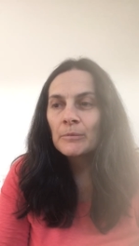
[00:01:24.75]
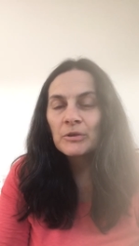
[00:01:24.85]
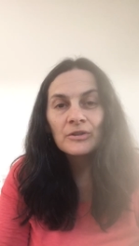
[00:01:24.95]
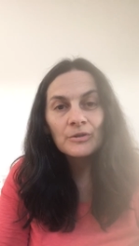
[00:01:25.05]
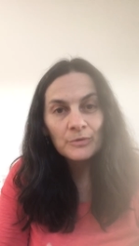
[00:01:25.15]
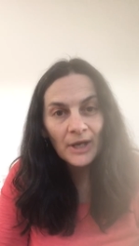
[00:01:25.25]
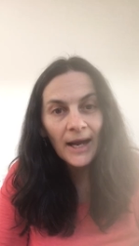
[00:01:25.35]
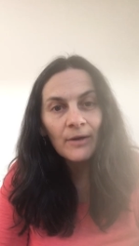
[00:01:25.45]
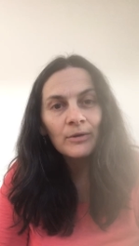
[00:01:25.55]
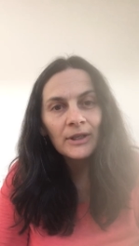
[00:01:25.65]
because it was
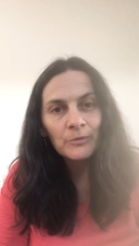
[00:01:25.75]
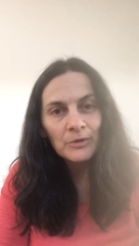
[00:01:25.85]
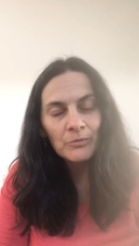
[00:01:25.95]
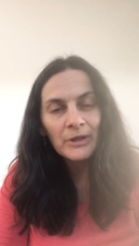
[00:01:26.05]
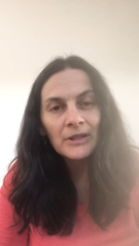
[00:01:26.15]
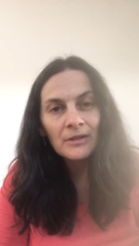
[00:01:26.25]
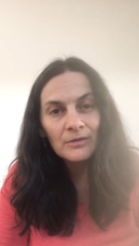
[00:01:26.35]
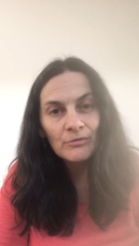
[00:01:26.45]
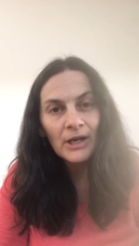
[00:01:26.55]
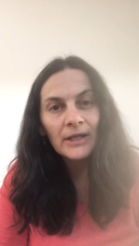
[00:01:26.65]
howling with wind
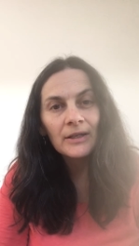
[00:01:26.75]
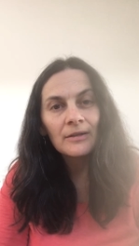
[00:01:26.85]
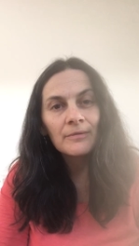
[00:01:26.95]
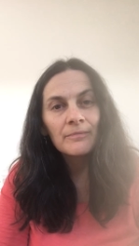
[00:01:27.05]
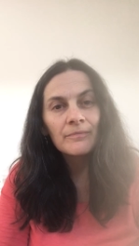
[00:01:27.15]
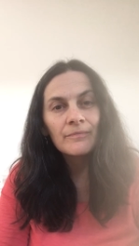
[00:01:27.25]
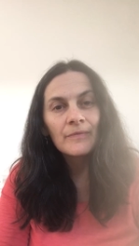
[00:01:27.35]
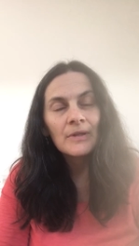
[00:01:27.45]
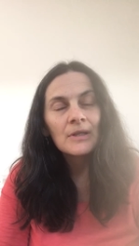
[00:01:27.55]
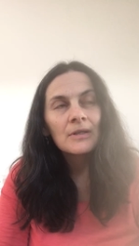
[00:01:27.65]
and rain.
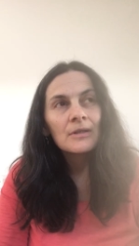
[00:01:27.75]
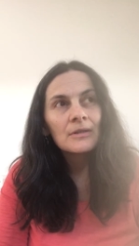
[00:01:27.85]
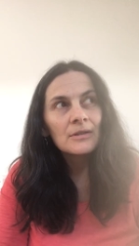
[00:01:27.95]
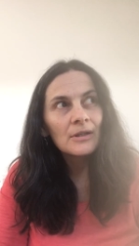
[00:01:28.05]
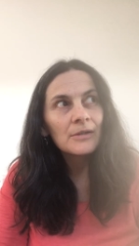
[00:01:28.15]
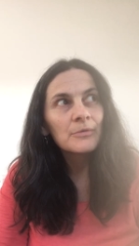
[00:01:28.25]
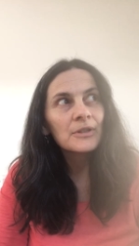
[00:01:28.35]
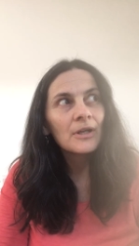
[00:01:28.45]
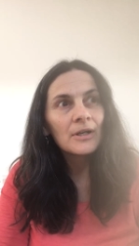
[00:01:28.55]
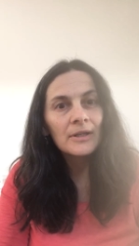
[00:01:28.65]
The tide was
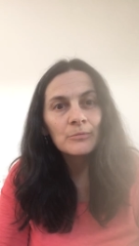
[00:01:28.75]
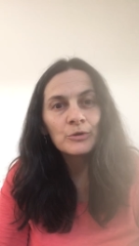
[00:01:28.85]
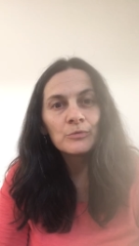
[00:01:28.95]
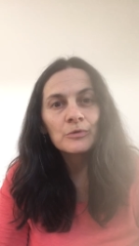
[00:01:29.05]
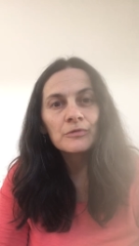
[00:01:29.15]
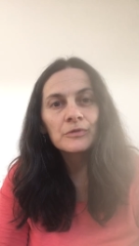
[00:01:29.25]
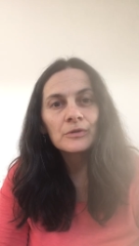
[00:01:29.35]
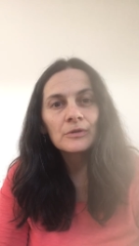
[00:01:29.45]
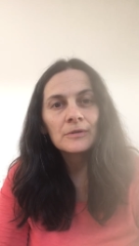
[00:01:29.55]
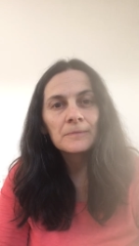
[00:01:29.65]
high, the moon was
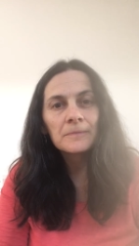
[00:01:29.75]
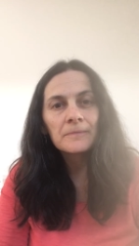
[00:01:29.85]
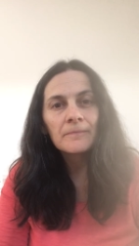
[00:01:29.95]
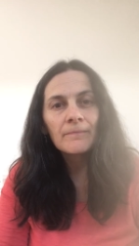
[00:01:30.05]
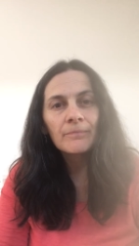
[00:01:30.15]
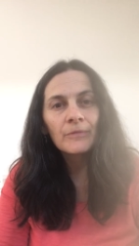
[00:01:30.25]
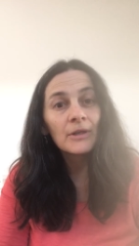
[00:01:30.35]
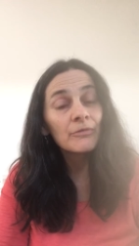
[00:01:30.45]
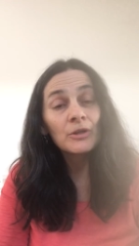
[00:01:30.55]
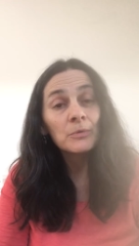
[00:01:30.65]
full,
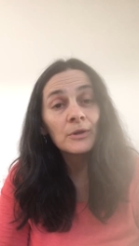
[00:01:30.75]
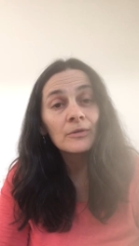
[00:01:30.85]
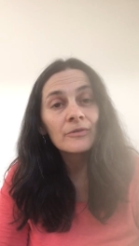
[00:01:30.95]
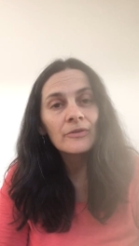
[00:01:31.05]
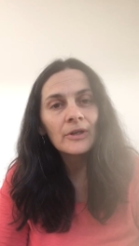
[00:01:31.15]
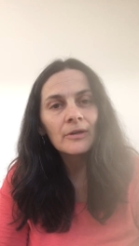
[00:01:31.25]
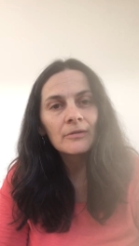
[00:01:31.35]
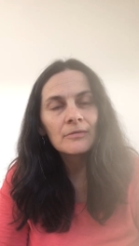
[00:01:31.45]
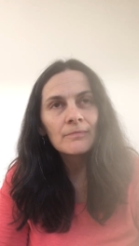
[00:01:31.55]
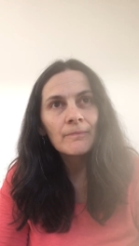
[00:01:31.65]
even though we couldn't see her
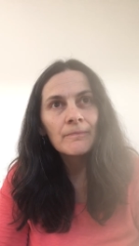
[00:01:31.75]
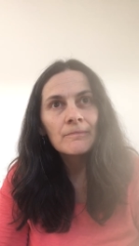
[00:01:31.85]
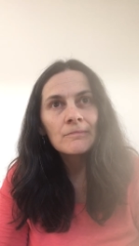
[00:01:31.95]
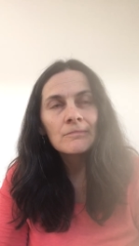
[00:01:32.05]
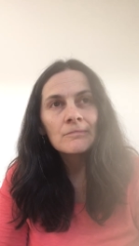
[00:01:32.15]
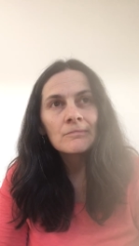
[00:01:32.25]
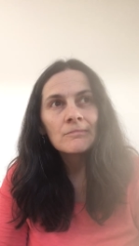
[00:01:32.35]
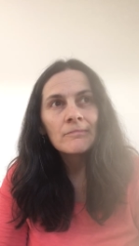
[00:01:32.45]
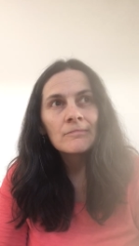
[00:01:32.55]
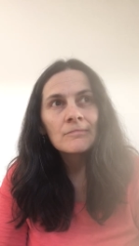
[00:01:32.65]

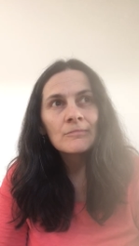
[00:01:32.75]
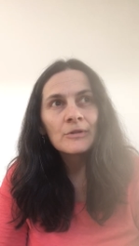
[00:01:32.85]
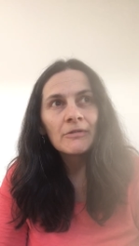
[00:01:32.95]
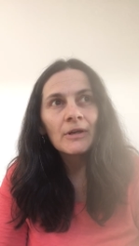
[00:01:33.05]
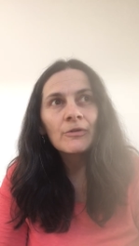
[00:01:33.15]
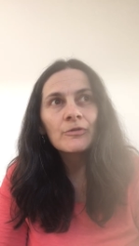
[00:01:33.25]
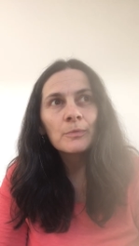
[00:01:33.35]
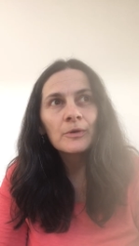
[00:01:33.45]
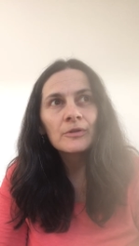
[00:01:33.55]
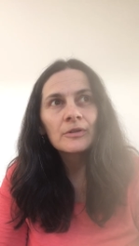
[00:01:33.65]
we found a
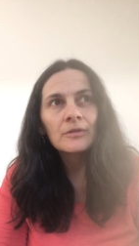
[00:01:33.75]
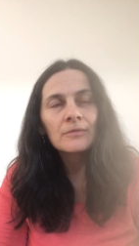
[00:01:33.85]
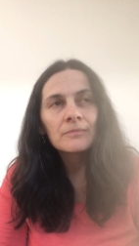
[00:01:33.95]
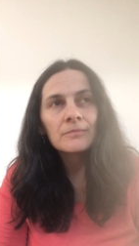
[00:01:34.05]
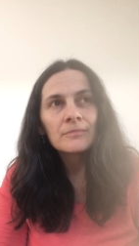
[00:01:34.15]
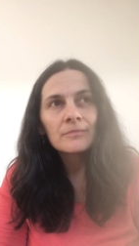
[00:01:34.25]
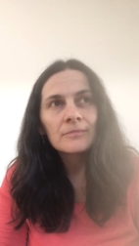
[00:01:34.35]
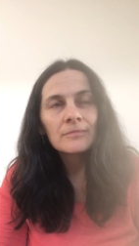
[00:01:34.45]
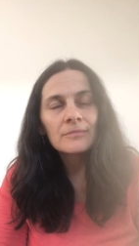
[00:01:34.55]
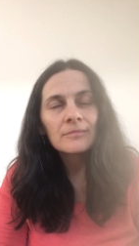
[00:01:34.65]
spot and
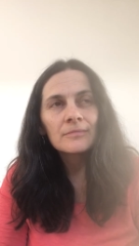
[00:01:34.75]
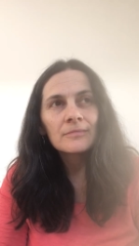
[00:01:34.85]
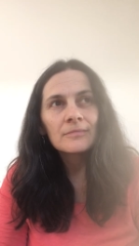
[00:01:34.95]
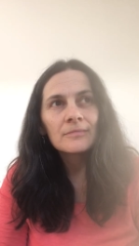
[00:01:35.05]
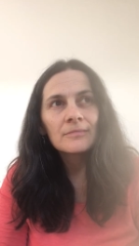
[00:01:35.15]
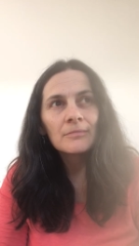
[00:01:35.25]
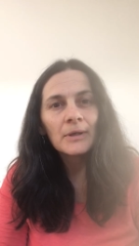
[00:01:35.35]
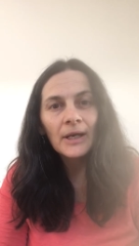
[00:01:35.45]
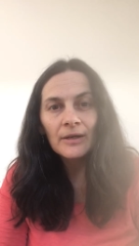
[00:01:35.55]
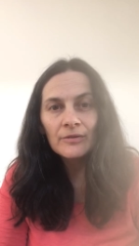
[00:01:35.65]

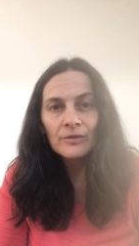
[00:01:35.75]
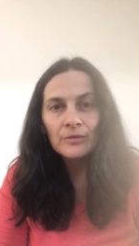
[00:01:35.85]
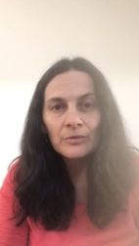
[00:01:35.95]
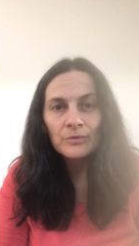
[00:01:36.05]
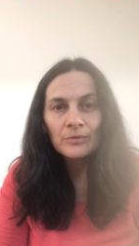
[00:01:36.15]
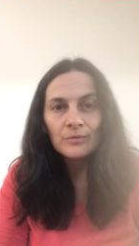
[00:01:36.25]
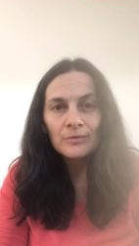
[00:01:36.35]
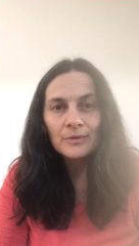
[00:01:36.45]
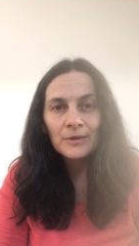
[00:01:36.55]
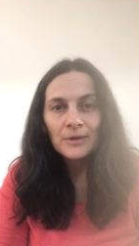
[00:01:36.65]
began to
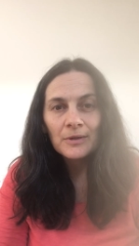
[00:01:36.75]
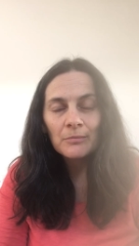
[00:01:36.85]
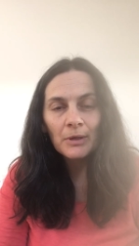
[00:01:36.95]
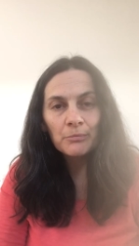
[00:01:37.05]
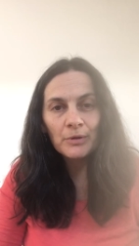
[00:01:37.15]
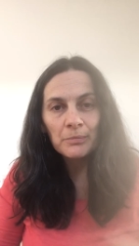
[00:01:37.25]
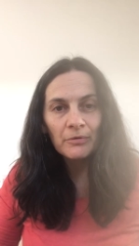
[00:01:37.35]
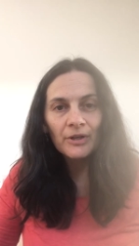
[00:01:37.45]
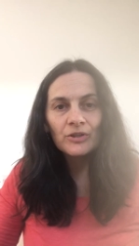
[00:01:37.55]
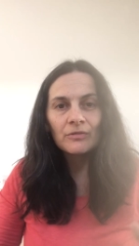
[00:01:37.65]
make
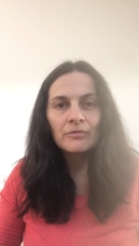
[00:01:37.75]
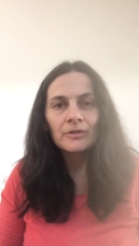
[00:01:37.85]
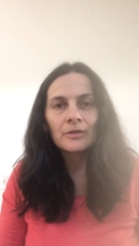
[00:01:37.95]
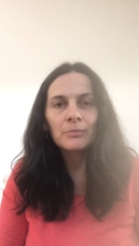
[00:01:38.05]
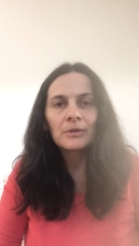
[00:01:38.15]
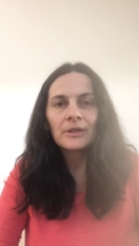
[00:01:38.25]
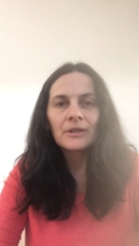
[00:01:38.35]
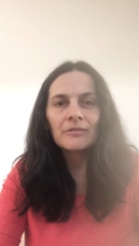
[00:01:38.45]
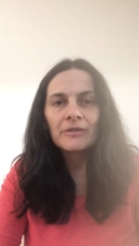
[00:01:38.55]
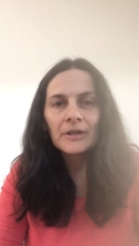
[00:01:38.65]
preparation for
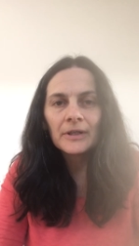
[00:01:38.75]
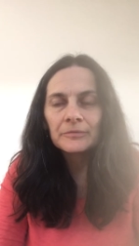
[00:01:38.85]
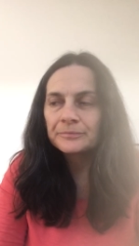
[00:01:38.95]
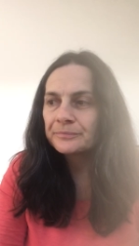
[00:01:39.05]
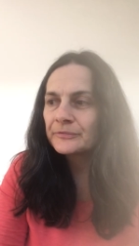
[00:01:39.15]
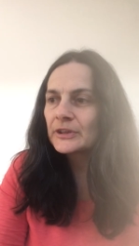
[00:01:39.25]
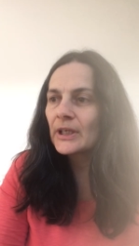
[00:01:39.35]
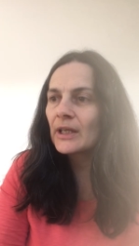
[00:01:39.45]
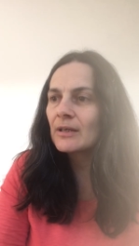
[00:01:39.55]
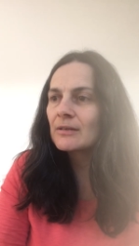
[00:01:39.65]
building the fire
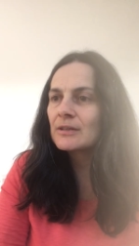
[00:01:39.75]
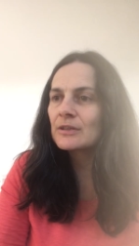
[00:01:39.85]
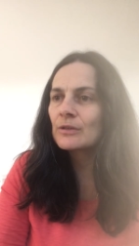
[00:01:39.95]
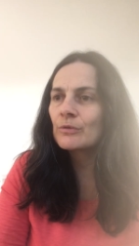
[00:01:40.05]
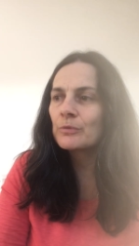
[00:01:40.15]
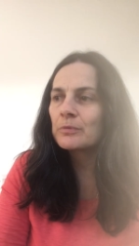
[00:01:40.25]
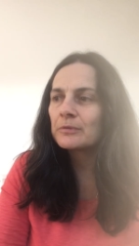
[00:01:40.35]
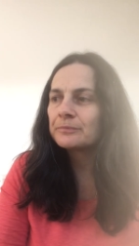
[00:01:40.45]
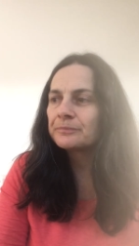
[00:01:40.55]
together as a group.